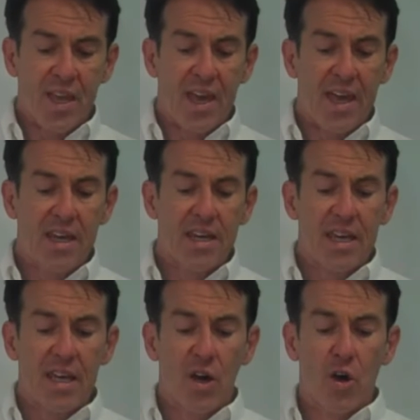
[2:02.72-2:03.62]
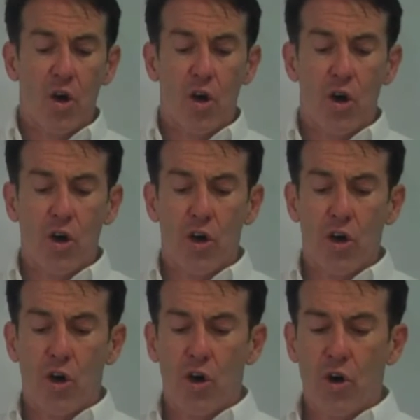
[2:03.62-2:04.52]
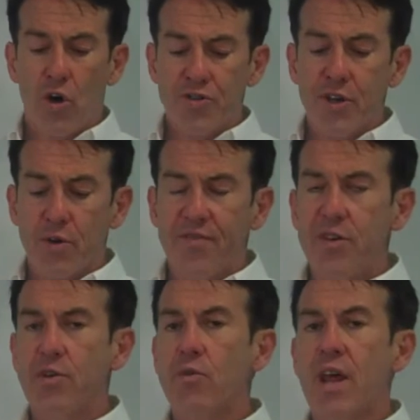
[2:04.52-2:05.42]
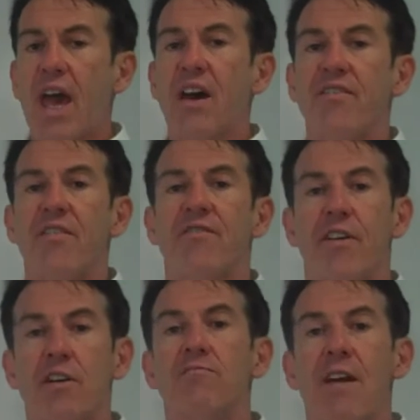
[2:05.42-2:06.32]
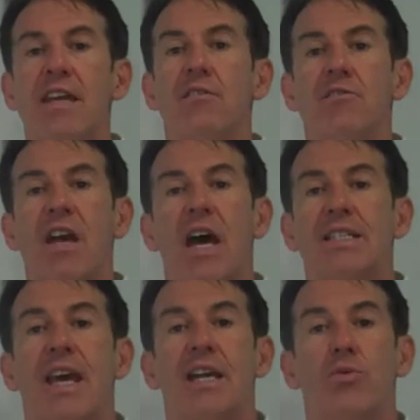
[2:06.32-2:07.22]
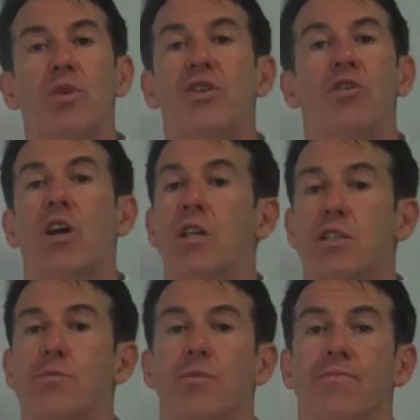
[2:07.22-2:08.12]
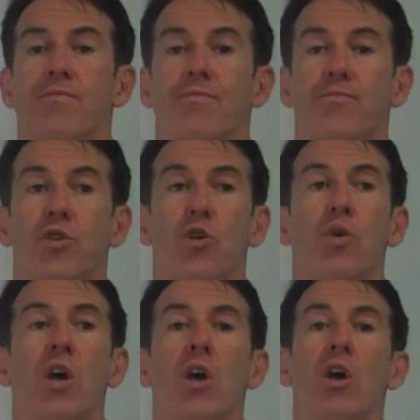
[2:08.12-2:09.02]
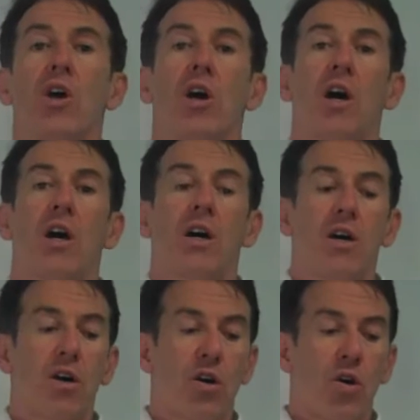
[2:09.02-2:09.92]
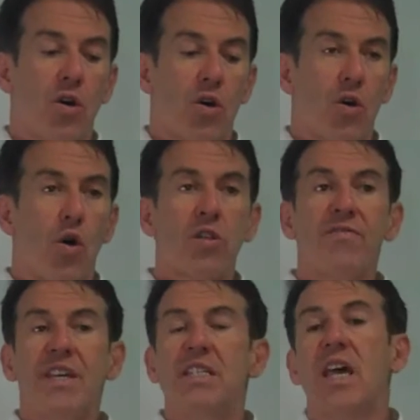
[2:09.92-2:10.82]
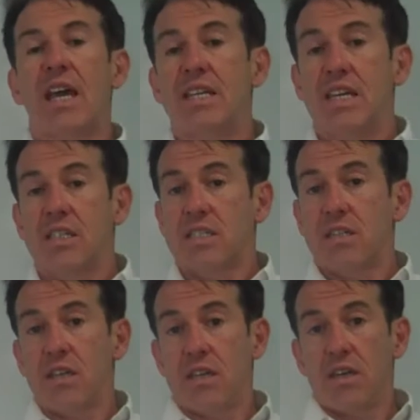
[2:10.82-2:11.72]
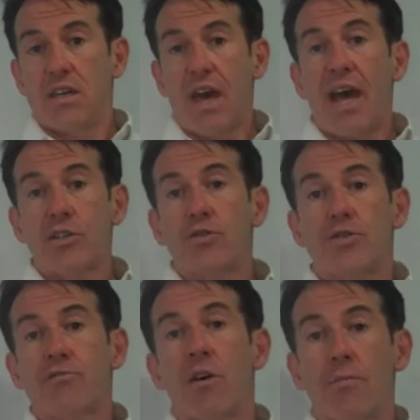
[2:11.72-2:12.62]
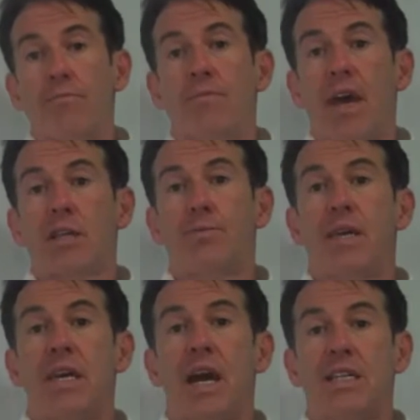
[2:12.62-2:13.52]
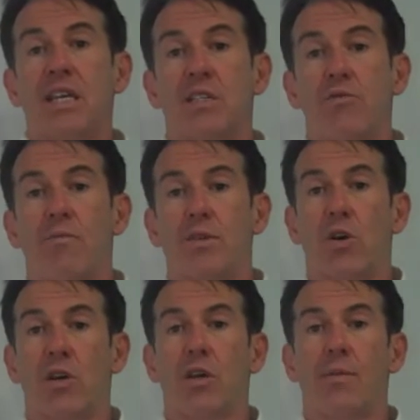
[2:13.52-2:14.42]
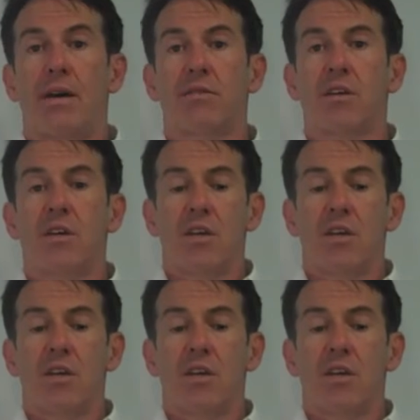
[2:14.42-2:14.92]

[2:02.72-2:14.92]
And also, if you don't have very regular contact with your customer. So all of these ideas, the Agile, Scrum, XP ideas that we've been talking about,